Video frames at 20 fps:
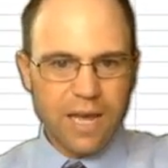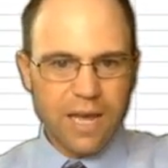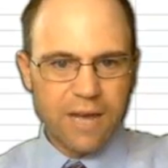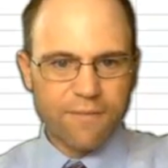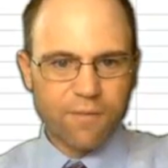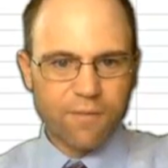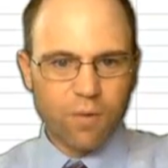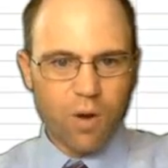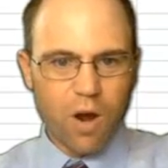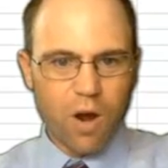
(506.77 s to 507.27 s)

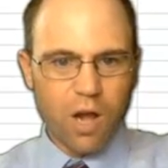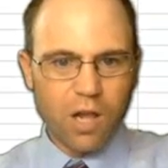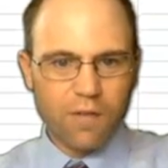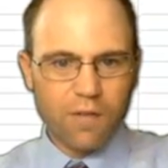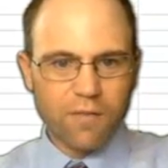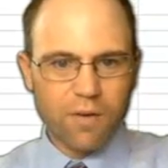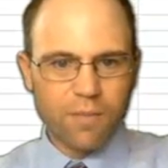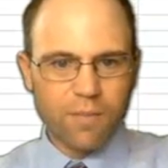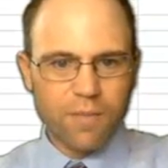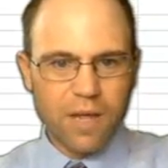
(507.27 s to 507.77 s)
And for all
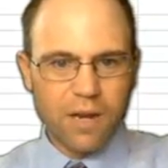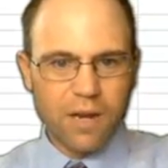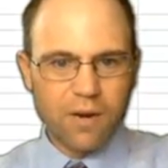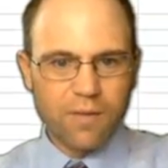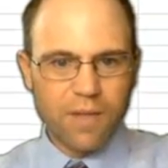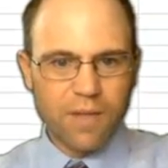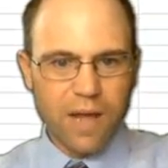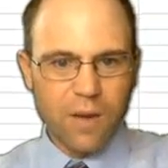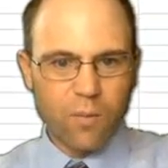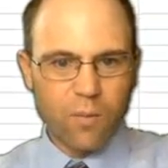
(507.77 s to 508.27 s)
of them that
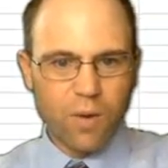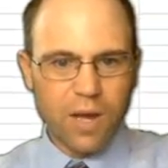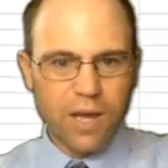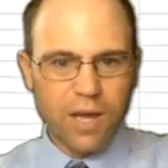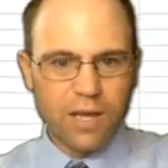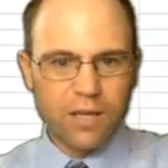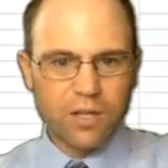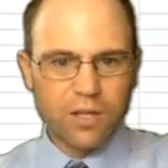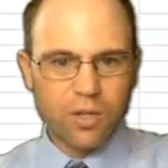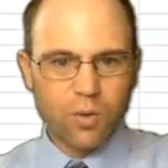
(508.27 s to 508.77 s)
are that
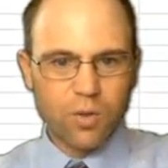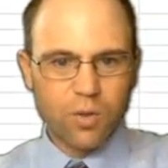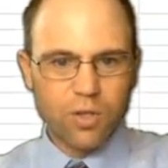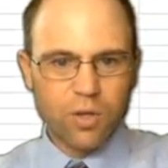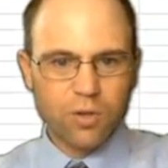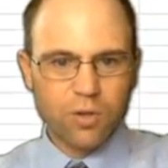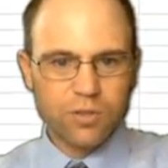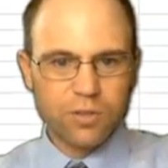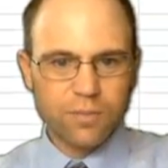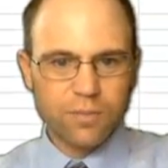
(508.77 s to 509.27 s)
way, you would
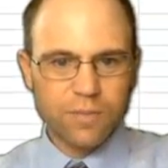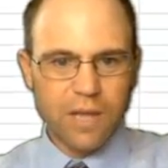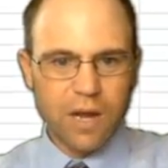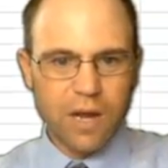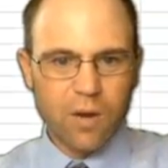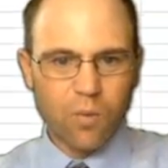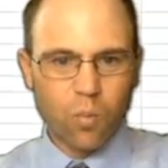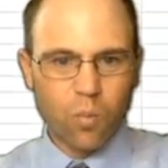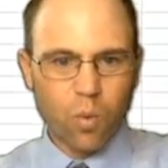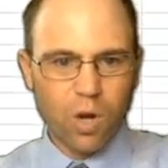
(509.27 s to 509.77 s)
use them.
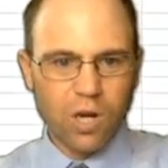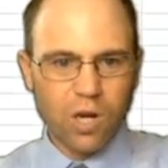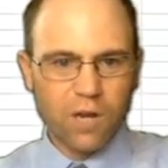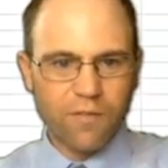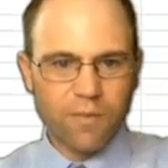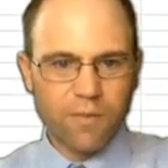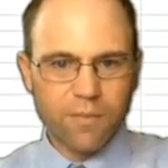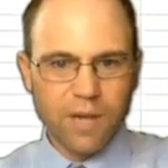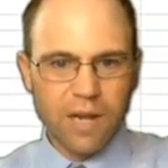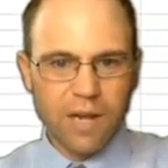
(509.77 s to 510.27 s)
Now, one
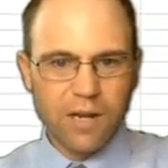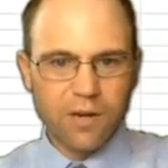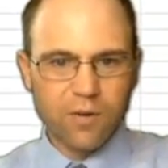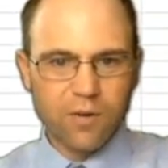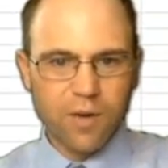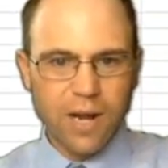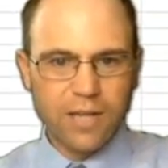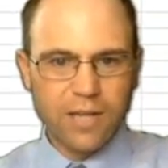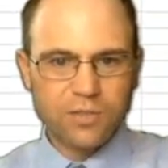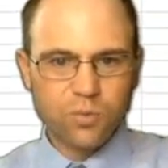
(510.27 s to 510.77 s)
of them down here,
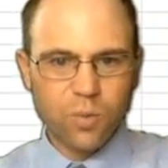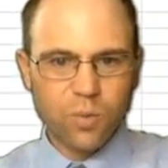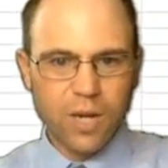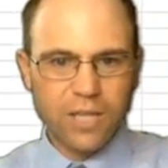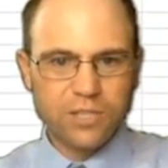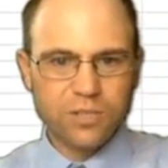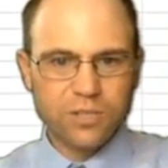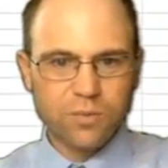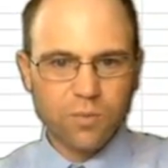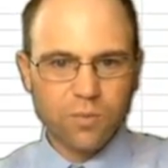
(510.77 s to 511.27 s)

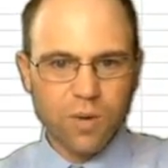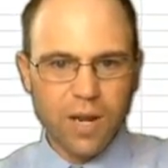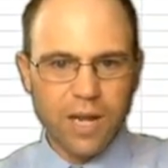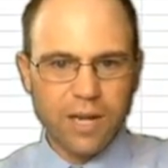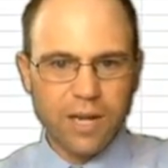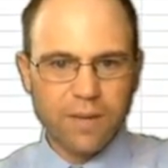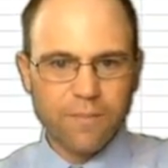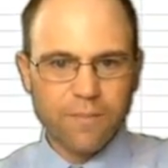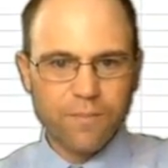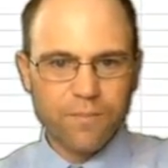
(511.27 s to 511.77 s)
graduation
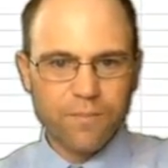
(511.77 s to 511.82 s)
rate,